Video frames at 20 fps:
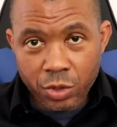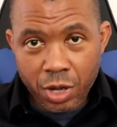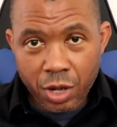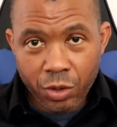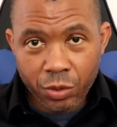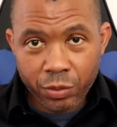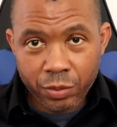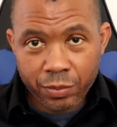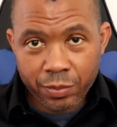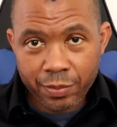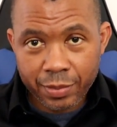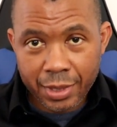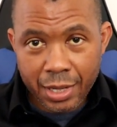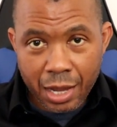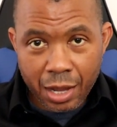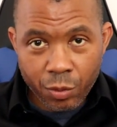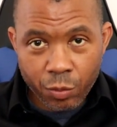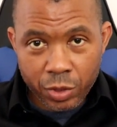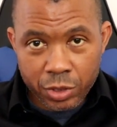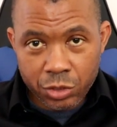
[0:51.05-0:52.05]
know
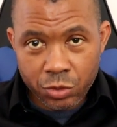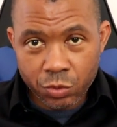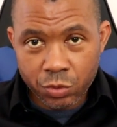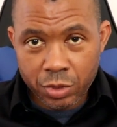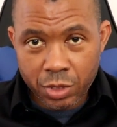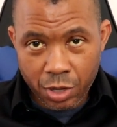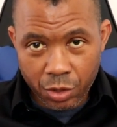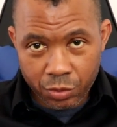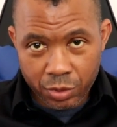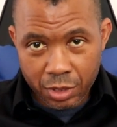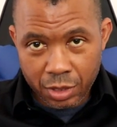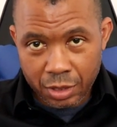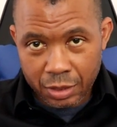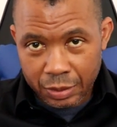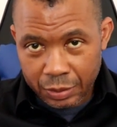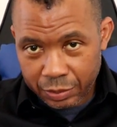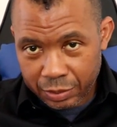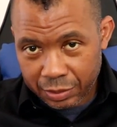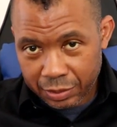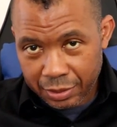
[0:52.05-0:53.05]
and what you don't know.